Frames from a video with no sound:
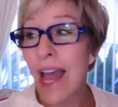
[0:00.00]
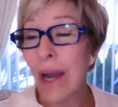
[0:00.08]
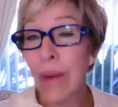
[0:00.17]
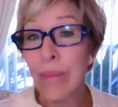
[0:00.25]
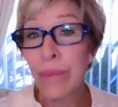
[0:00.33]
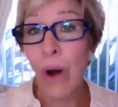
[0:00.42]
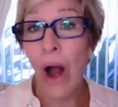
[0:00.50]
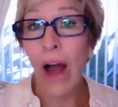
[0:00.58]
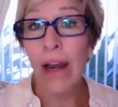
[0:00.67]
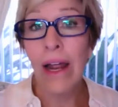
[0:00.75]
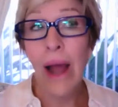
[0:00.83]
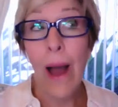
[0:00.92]
and I brought
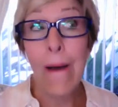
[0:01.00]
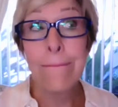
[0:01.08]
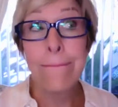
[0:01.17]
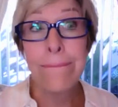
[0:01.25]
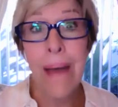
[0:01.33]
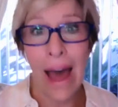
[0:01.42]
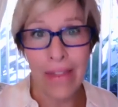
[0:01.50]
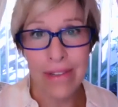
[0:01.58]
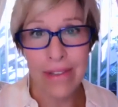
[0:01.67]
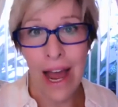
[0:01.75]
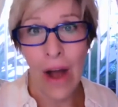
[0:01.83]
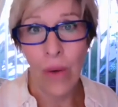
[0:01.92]
a bath
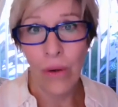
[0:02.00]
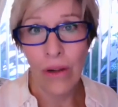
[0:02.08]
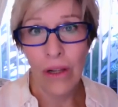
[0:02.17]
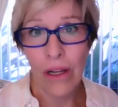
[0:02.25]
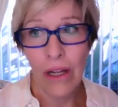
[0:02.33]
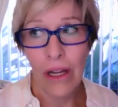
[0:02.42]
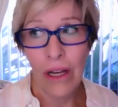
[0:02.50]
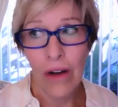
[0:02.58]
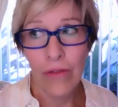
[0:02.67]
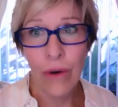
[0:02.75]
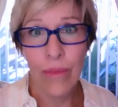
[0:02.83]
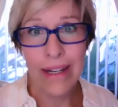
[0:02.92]
towel
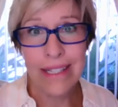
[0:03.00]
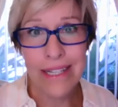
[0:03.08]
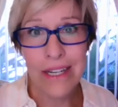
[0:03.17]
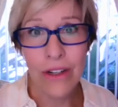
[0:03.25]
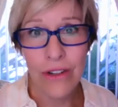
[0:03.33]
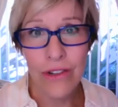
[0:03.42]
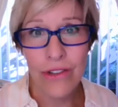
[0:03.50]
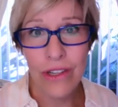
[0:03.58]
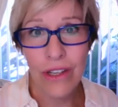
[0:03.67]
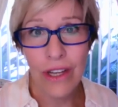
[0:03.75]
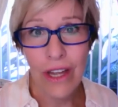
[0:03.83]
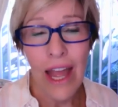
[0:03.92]
for my tears.
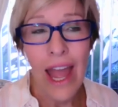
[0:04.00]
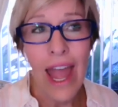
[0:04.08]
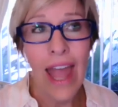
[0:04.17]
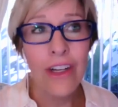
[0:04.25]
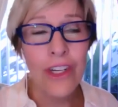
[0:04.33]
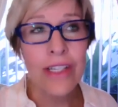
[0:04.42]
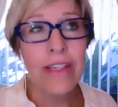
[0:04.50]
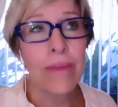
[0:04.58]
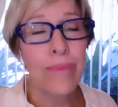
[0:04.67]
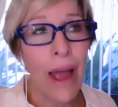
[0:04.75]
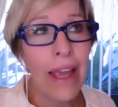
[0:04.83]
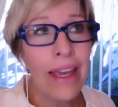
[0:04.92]
And she
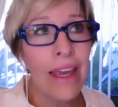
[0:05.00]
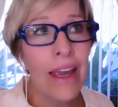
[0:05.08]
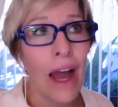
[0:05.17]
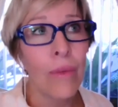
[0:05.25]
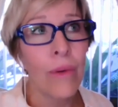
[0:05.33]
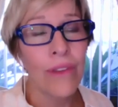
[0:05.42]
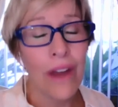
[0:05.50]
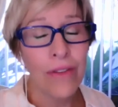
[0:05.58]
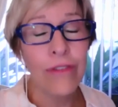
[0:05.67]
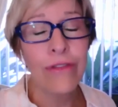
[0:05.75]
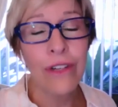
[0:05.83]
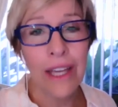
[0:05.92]
said, Peggy, I will
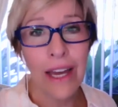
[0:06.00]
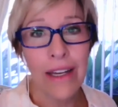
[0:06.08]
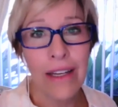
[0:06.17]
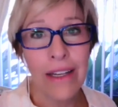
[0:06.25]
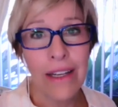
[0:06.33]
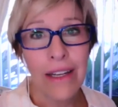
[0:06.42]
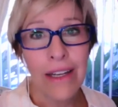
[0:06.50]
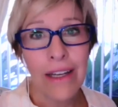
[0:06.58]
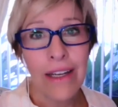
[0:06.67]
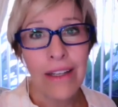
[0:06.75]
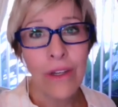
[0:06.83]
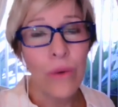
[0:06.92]
never forget
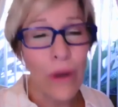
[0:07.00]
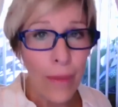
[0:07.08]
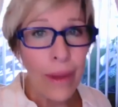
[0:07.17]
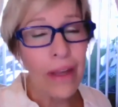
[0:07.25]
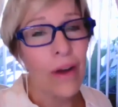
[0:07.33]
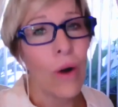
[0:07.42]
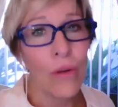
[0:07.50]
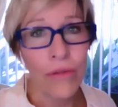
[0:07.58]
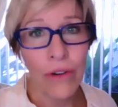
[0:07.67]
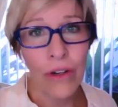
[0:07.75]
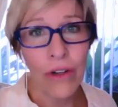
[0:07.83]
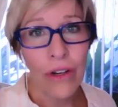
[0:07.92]
you coming
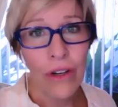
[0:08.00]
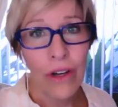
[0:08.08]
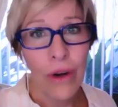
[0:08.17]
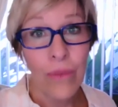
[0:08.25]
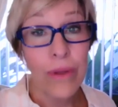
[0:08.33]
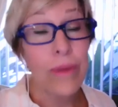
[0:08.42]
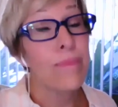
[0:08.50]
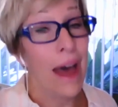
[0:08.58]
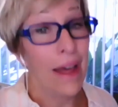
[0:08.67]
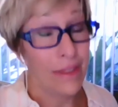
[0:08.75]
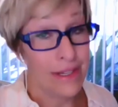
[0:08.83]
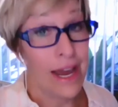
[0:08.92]
over with a
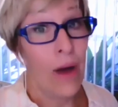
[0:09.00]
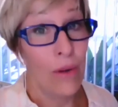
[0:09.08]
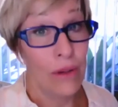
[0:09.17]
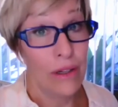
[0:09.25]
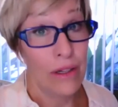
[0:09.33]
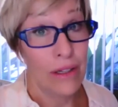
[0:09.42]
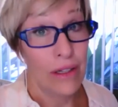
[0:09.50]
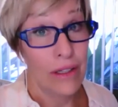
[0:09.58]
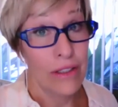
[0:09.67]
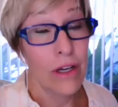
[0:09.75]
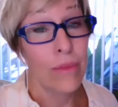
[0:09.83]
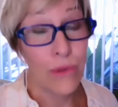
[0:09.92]
bath towel
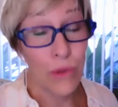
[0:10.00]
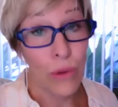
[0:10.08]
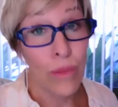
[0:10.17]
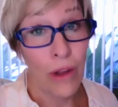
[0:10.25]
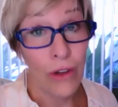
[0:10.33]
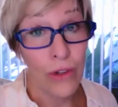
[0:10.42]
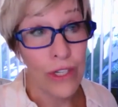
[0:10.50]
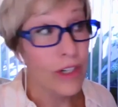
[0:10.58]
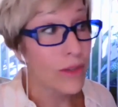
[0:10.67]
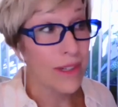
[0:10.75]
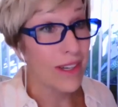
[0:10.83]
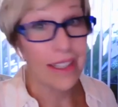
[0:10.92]
to absorb all your
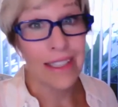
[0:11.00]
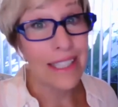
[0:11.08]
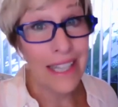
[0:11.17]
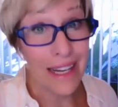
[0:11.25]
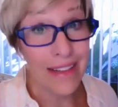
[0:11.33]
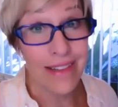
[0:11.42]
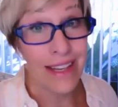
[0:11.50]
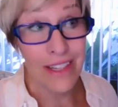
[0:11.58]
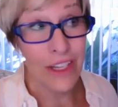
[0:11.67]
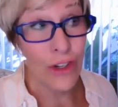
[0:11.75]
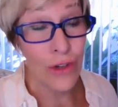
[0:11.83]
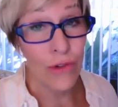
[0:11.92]
tears, because a Kleenex
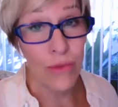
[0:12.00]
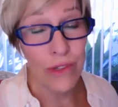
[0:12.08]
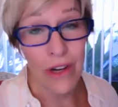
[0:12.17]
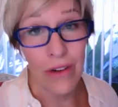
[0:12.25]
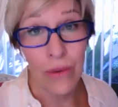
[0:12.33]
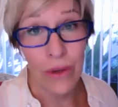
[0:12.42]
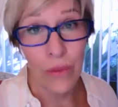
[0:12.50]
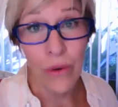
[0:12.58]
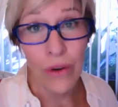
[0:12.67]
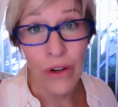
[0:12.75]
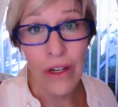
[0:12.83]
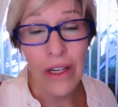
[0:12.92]
tissues was not going to
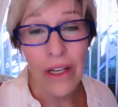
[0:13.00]
work.